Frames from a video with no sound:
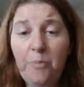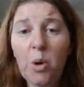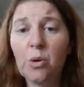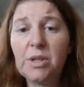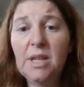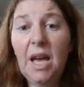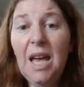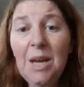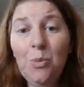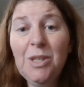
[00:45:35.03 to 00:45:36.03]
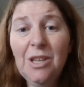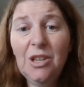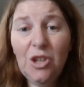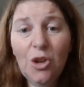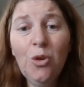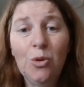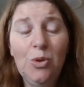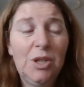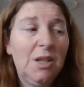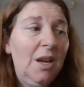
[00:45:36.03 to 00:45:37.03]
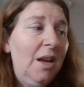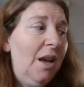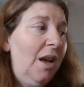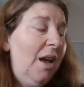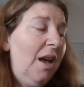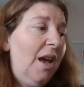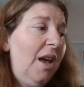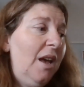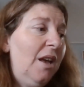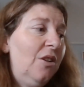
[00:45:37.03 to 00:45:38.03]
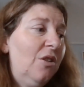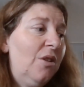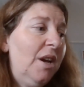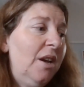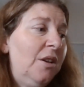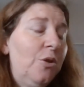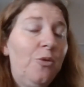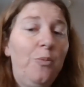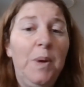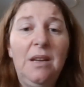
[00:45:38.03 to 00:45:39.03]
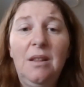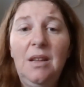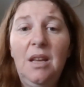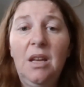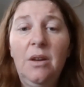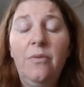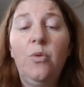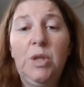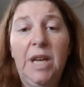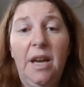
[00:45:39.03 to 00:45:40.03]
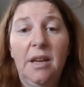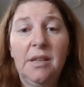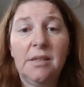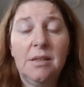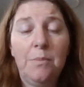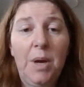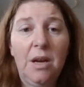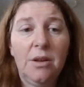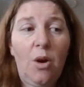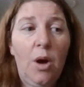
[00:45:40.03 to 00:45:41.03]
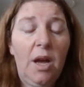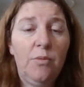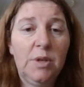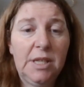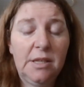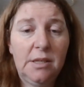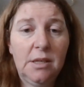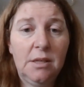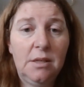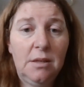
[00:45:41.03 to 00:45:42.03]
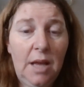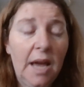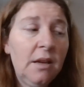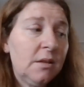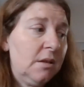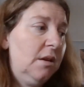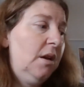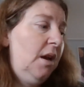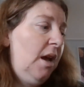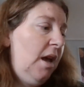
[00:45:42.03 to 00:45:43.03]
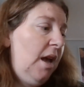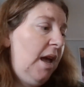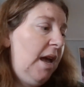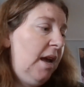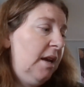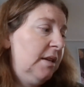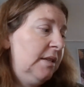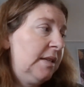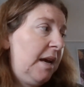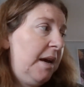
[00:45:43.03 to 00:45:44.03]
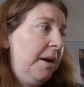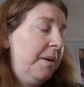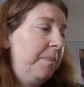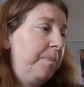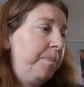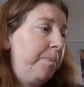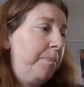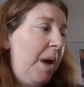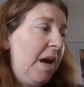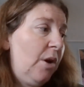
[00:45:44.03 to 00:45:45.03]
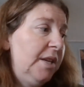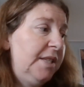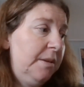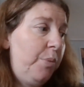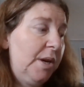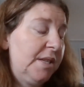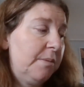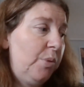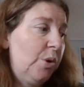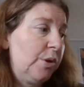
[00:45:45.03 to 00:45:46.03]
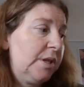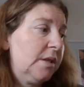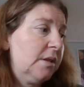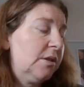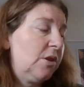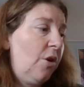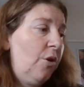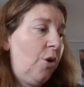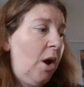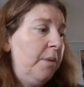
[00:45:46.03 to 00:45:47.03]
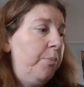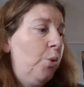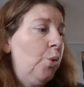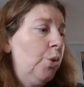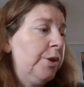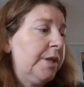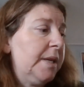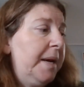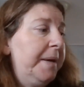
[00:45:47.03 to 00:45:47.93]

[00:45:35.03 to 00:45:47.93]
books. It was huge. And I could have been in there for days, but I resisted that. And but I did buy some books. So I bought